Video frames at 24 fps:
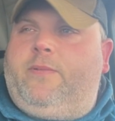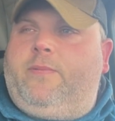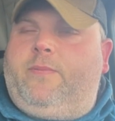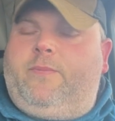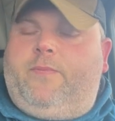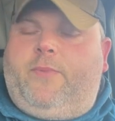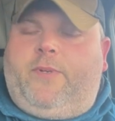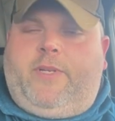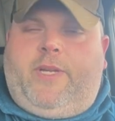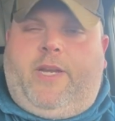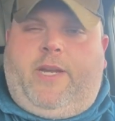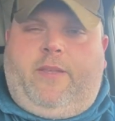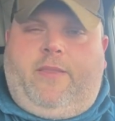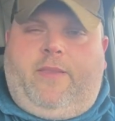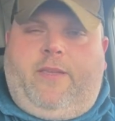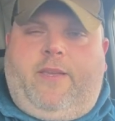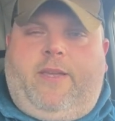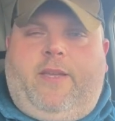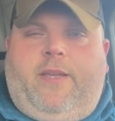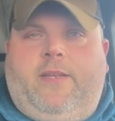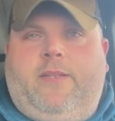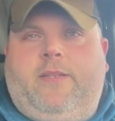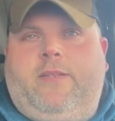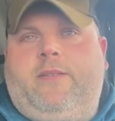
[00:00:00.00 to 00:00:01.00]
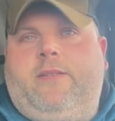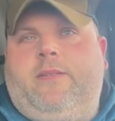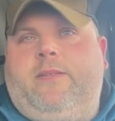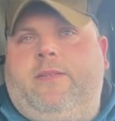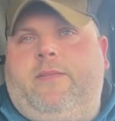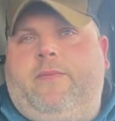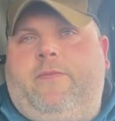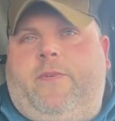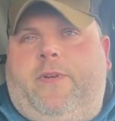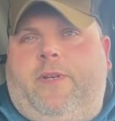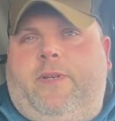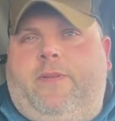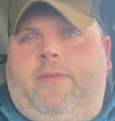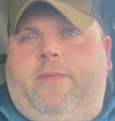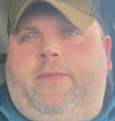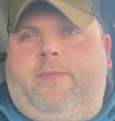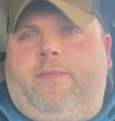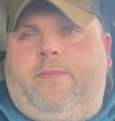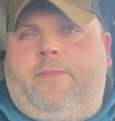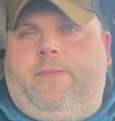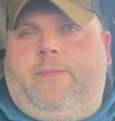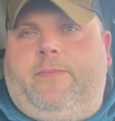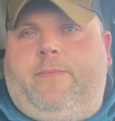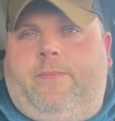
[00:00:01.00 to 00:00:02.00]
we're taking the kids
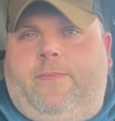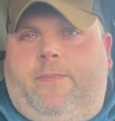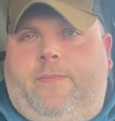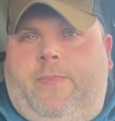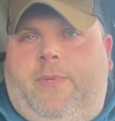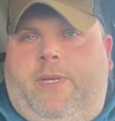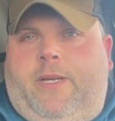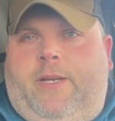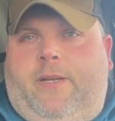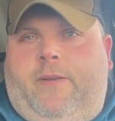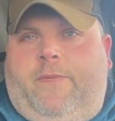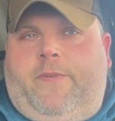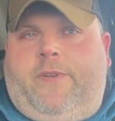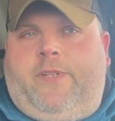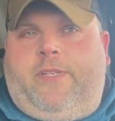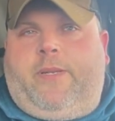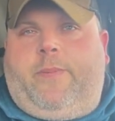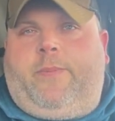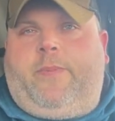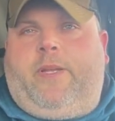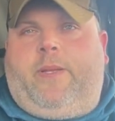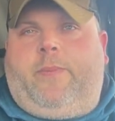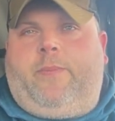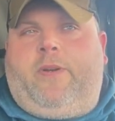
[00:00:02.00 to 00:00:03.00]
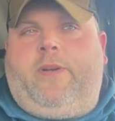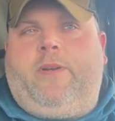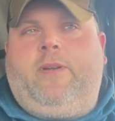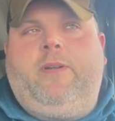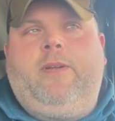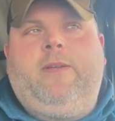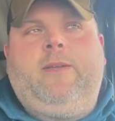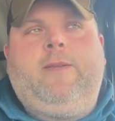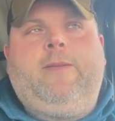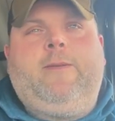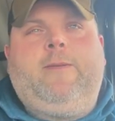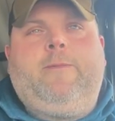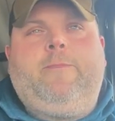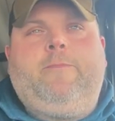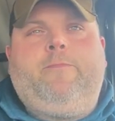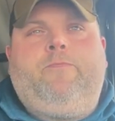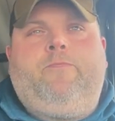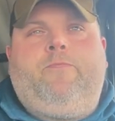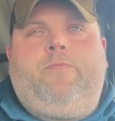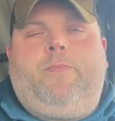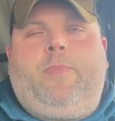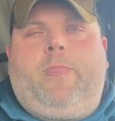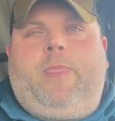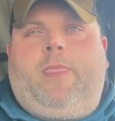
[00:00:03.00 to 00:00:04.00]
for September.
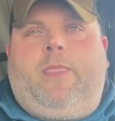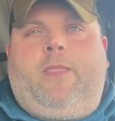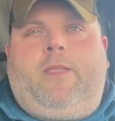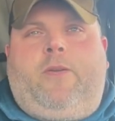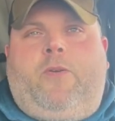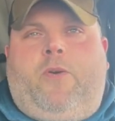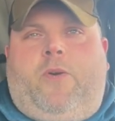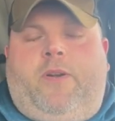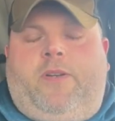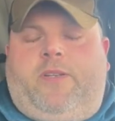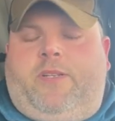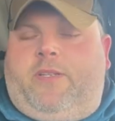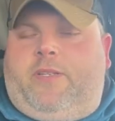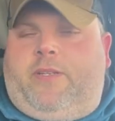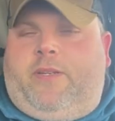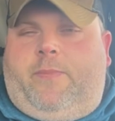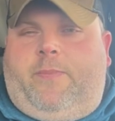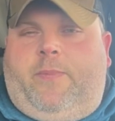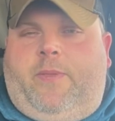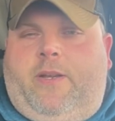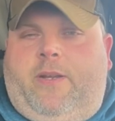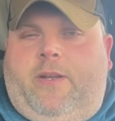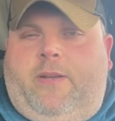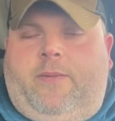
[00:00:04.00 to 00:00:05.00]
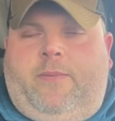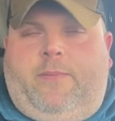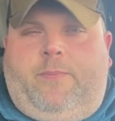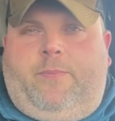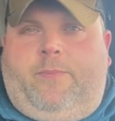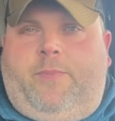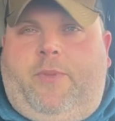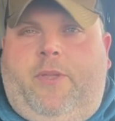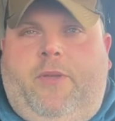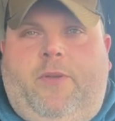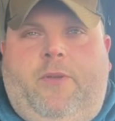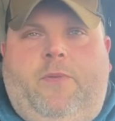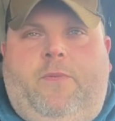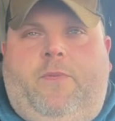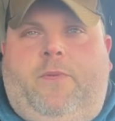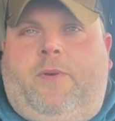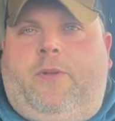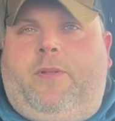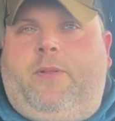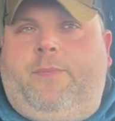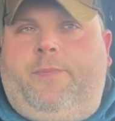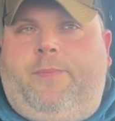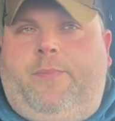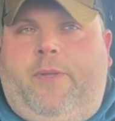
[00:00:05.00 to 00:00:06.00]
Gorgeous up there,
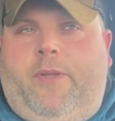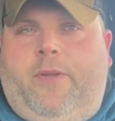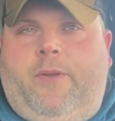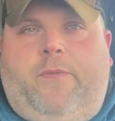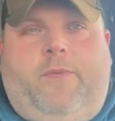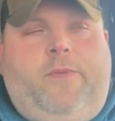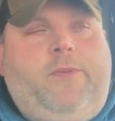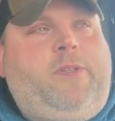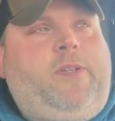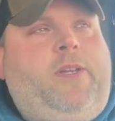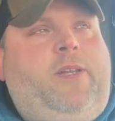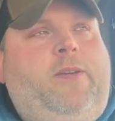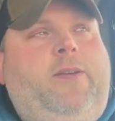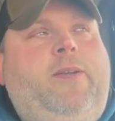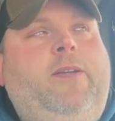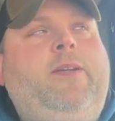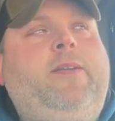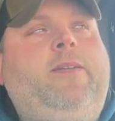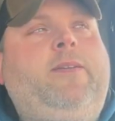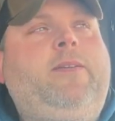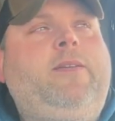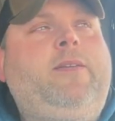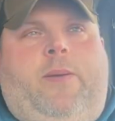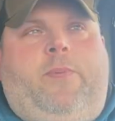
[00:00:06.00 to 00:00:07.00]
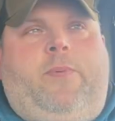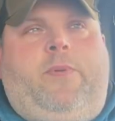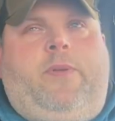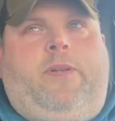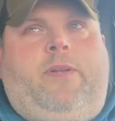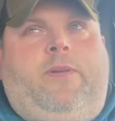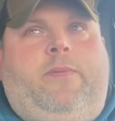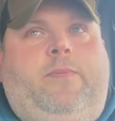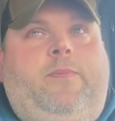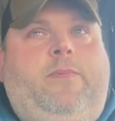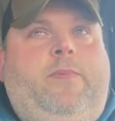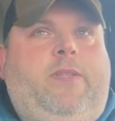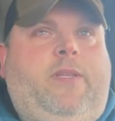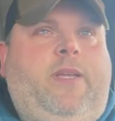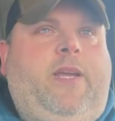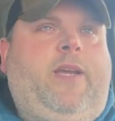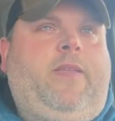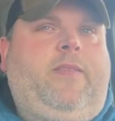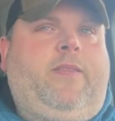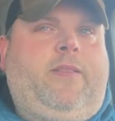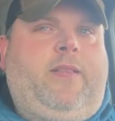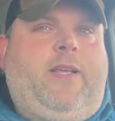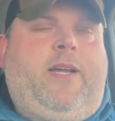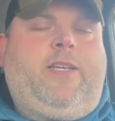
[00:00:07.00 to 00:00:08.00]
beautiful, beautiful scenery. Yeah,
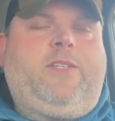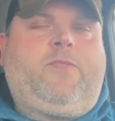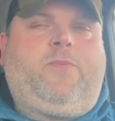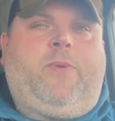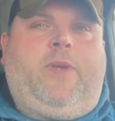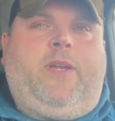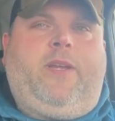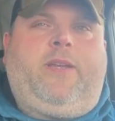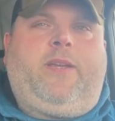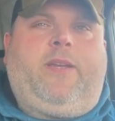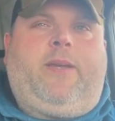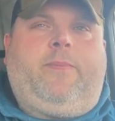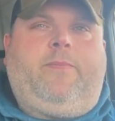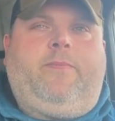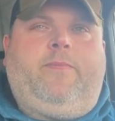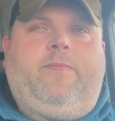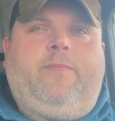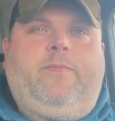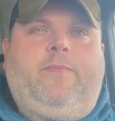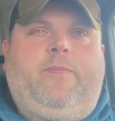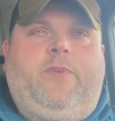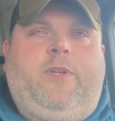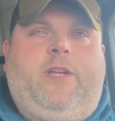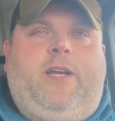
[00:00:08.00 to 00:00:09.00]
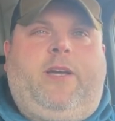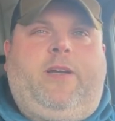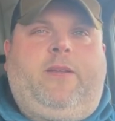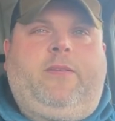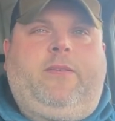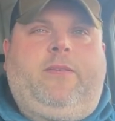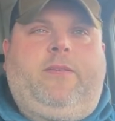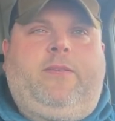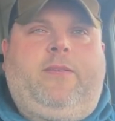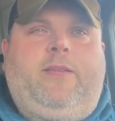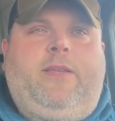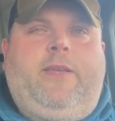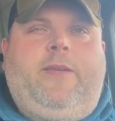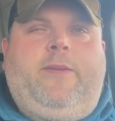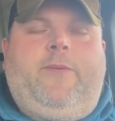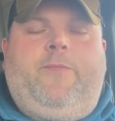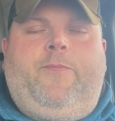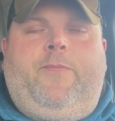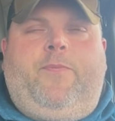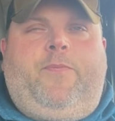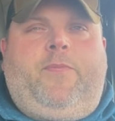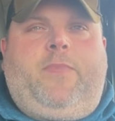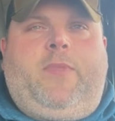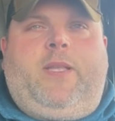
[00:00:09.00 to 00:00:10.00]
and then last week I went out, and
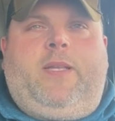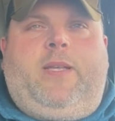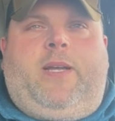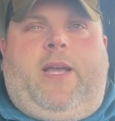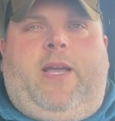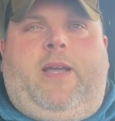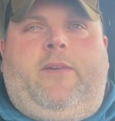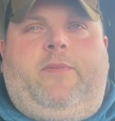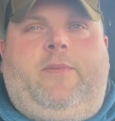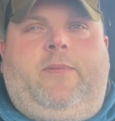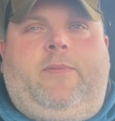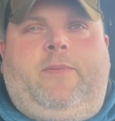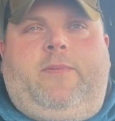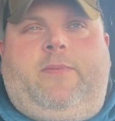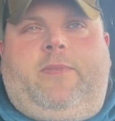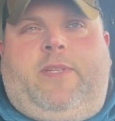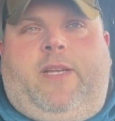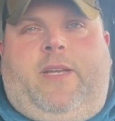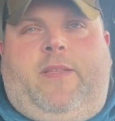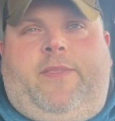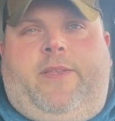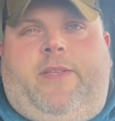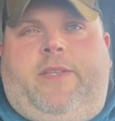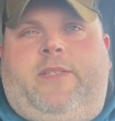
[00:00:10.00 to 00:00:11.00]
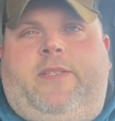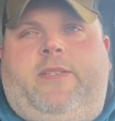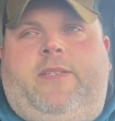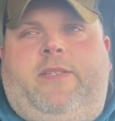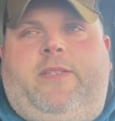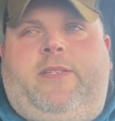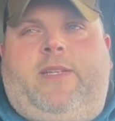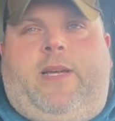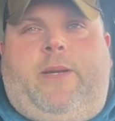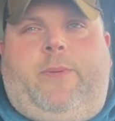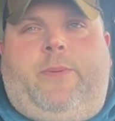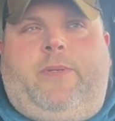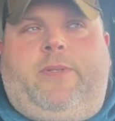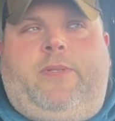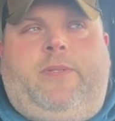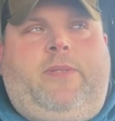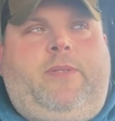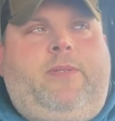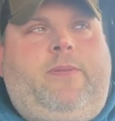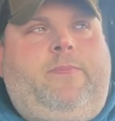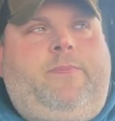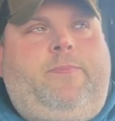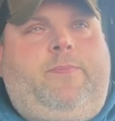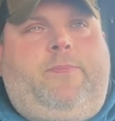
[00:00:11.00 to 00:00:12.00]
I haven't done this since I
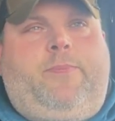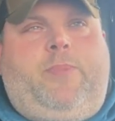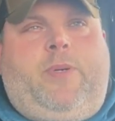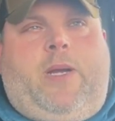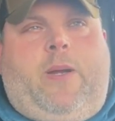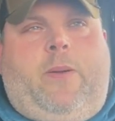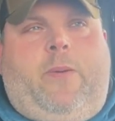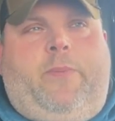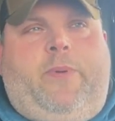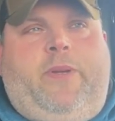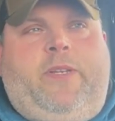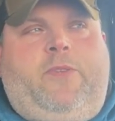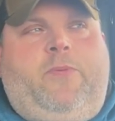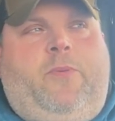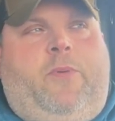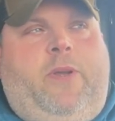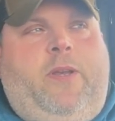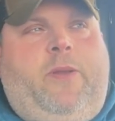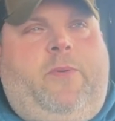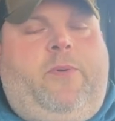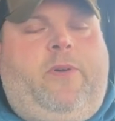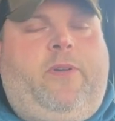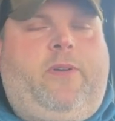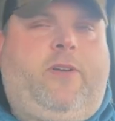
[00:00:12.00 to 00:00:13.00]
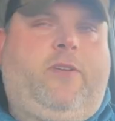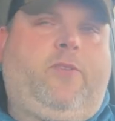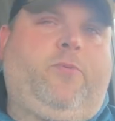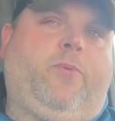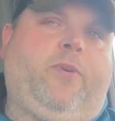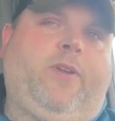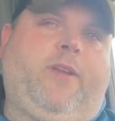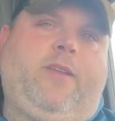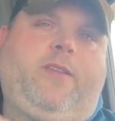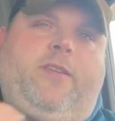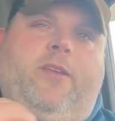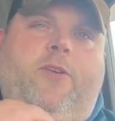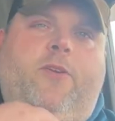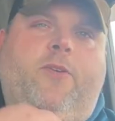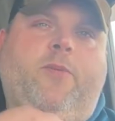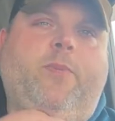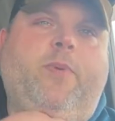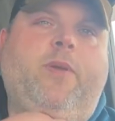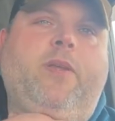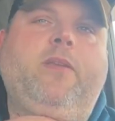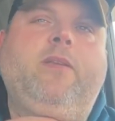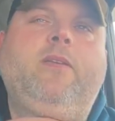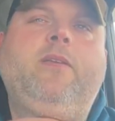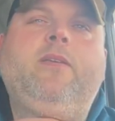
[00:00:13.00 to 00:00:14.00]
was probably 21 or 22,
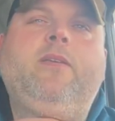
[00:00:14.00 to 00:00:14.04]
but